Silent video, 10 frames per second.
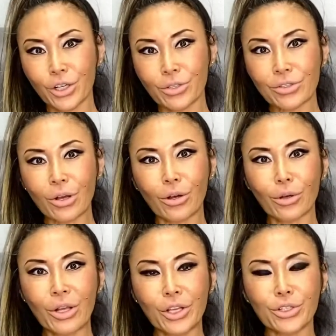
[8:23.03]

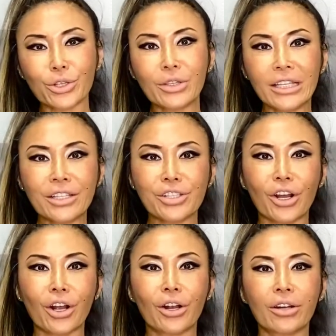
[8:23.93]
So these
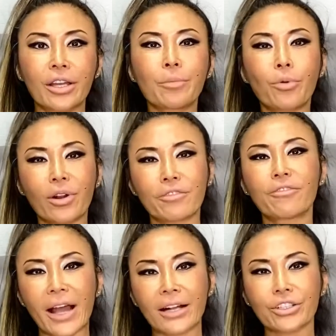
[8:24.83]
are important
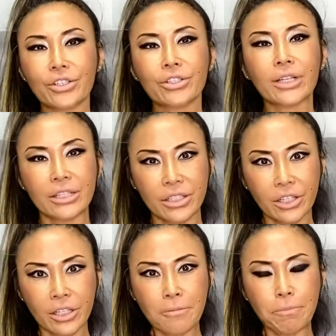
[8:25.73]
factors to
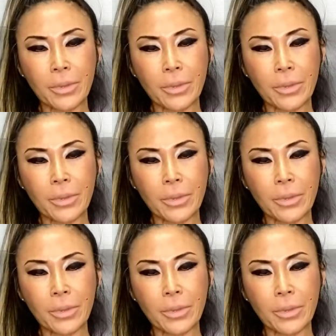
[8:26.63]
consider.